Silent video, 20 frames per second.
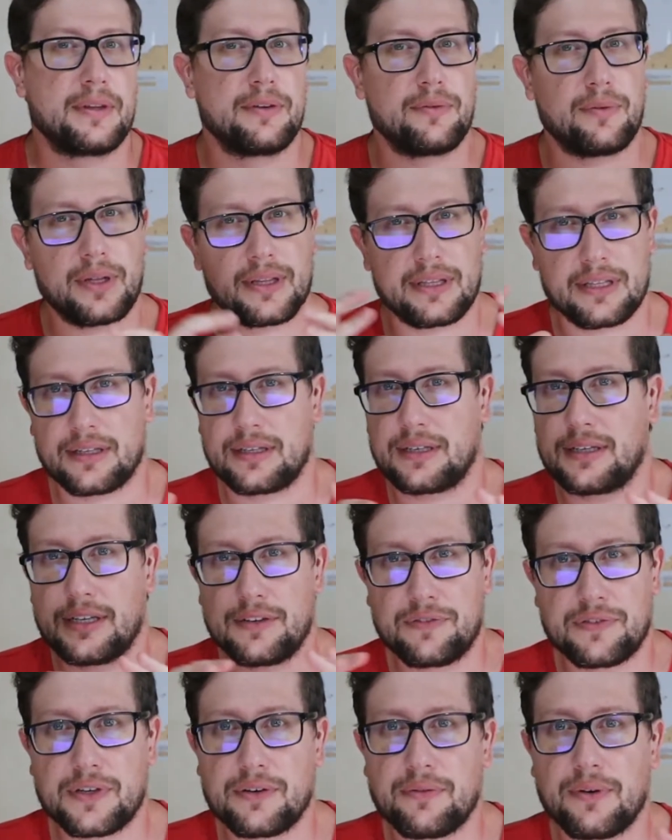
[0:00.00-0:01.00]
But
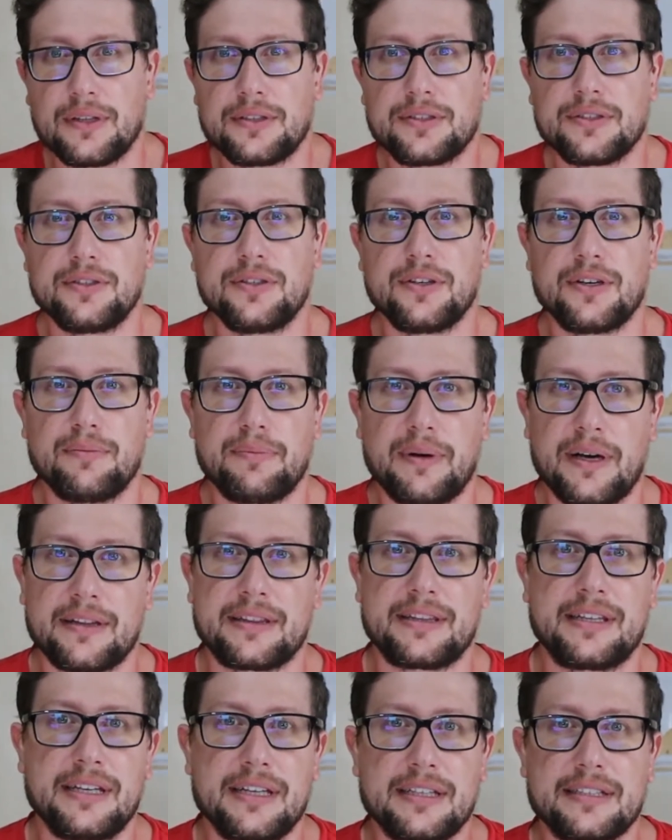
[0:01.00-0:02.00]
if you want to know
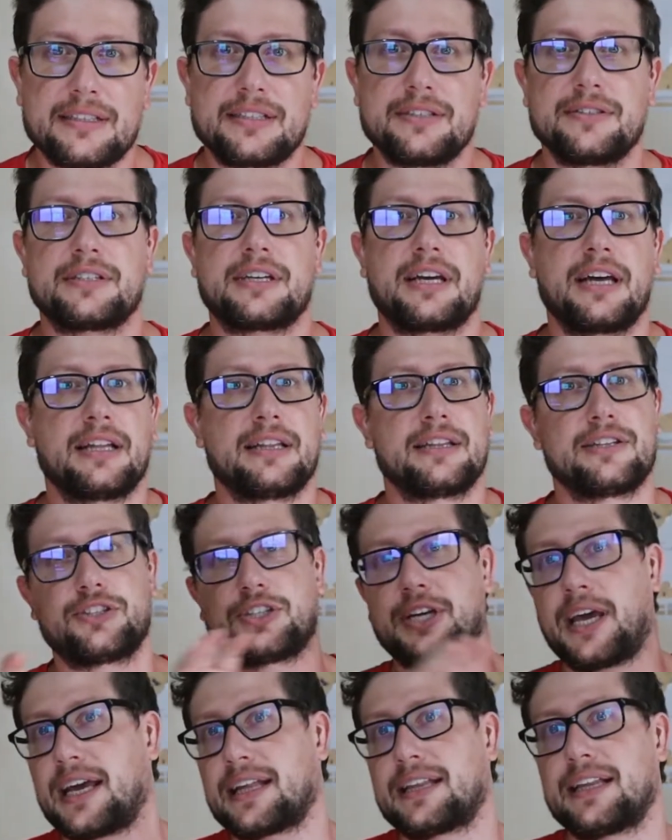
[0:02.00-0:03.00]
about this, you can
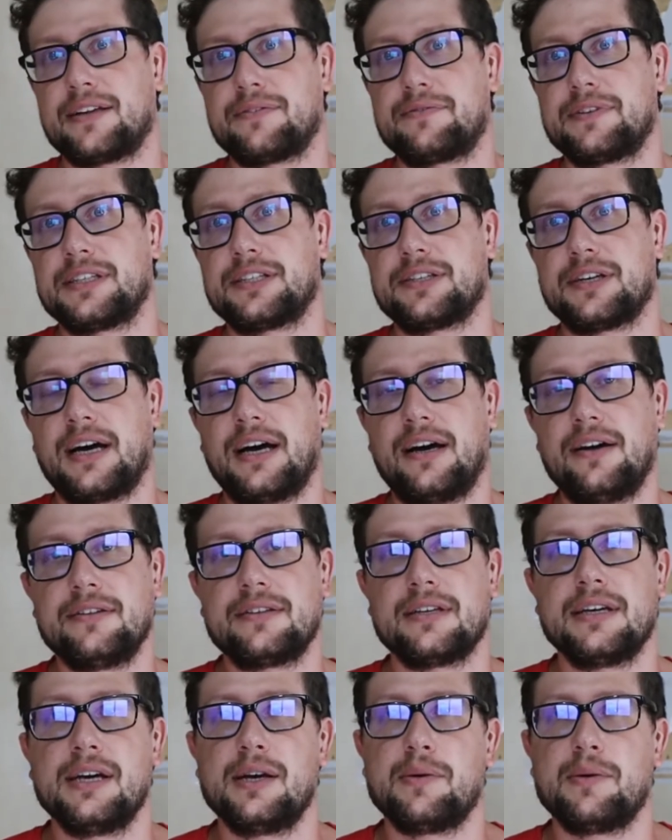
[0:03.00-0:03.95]
check that video out.